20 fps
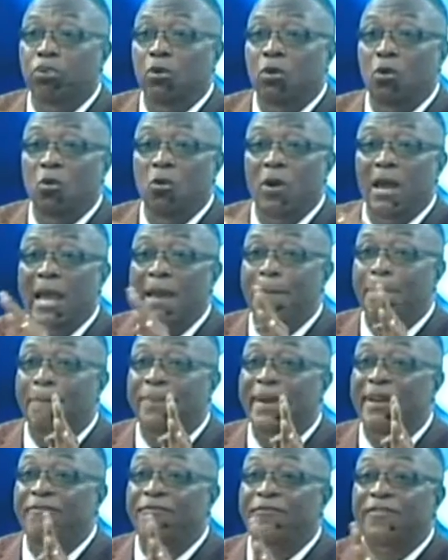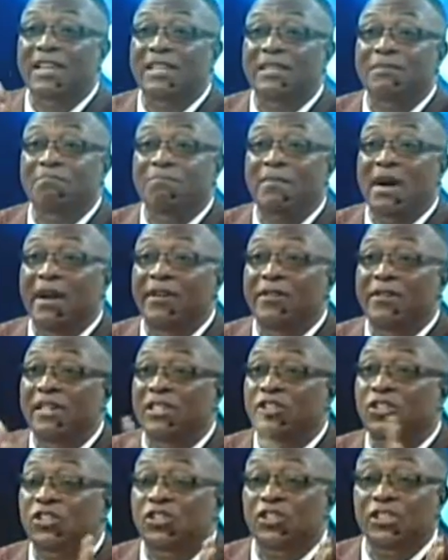blow a perfect
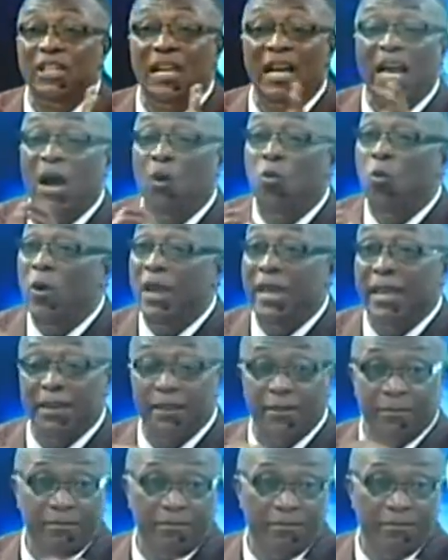marriage away.